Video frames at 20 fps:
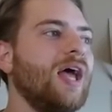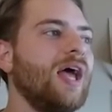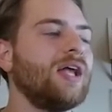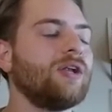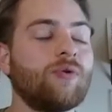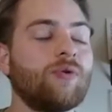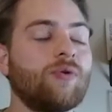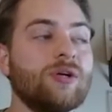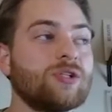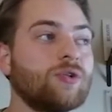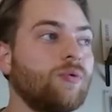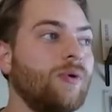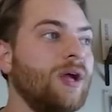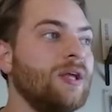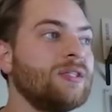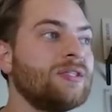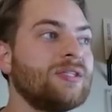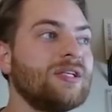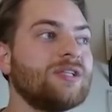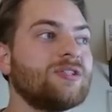And Chris
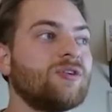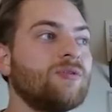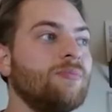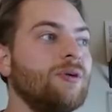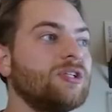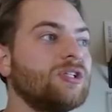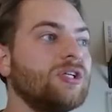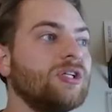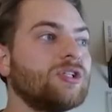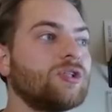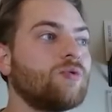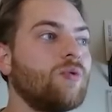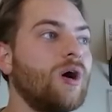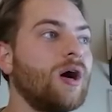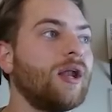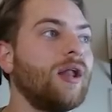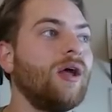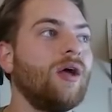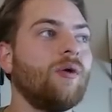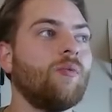Creighton's Eastern Michigan
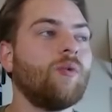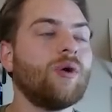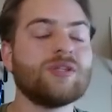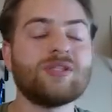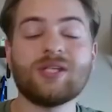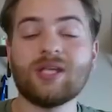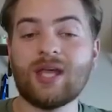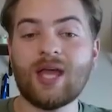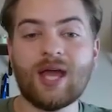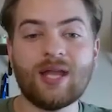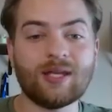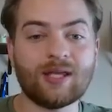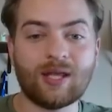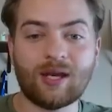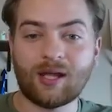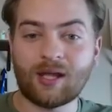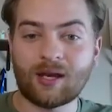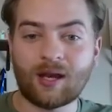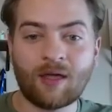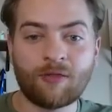squad, once again,
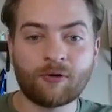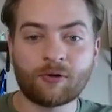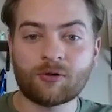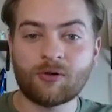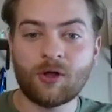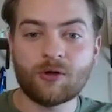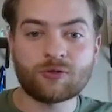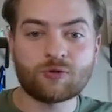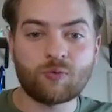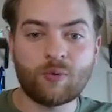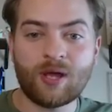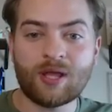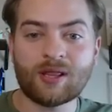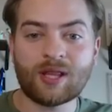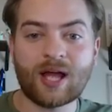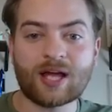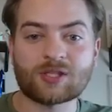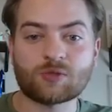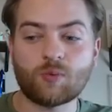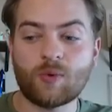getting another close win
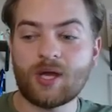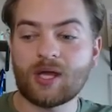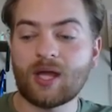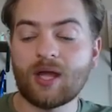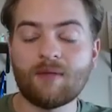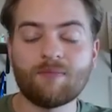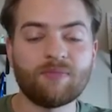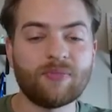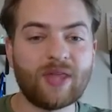last week.